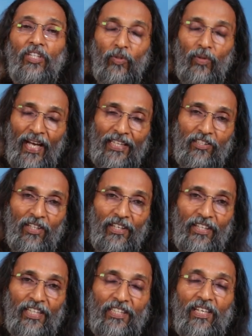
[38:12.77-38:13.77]
to
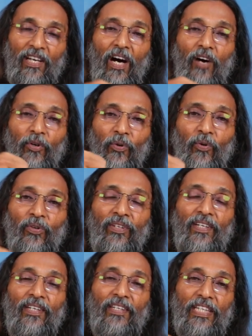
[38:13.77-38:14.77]
accelerate our
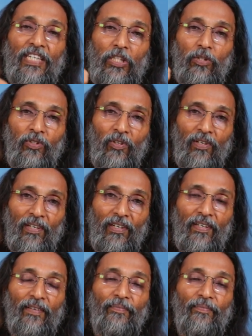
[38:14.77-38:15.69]
own individual